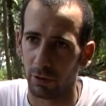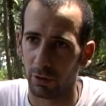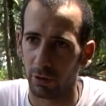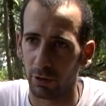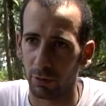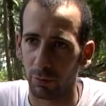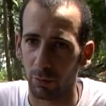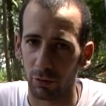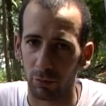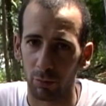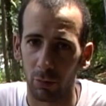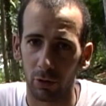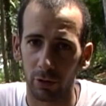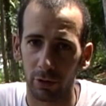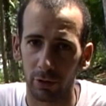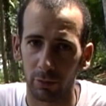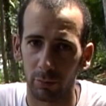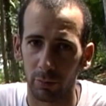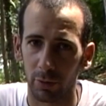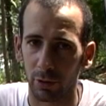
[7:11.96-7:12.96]
he was
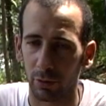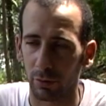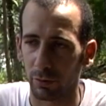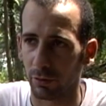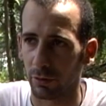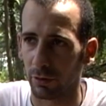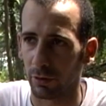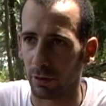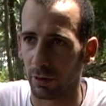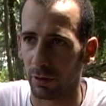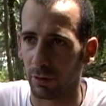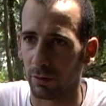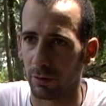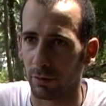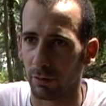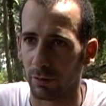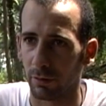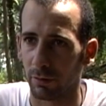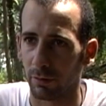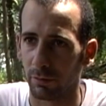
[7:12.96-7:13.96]
monk and because he had
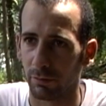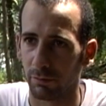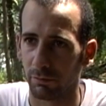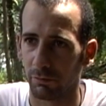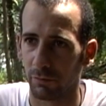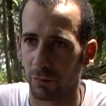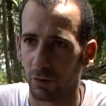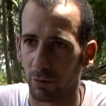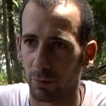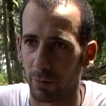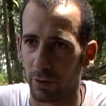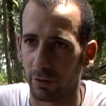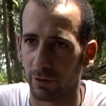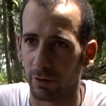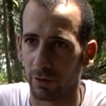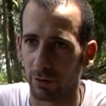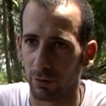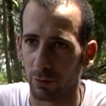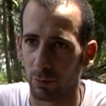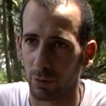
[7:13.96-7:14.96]
some
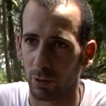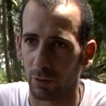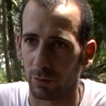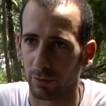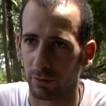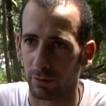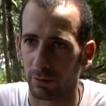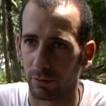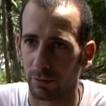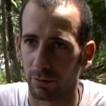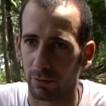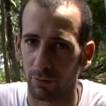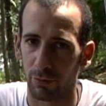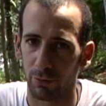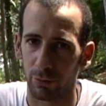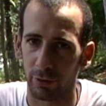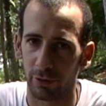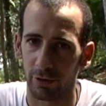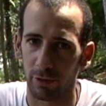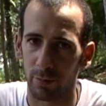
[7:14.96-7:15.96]
ideas about
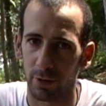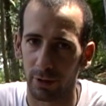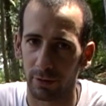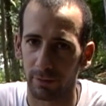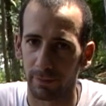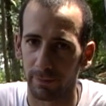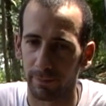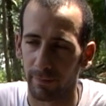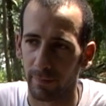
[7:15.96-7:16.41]
free Tibet.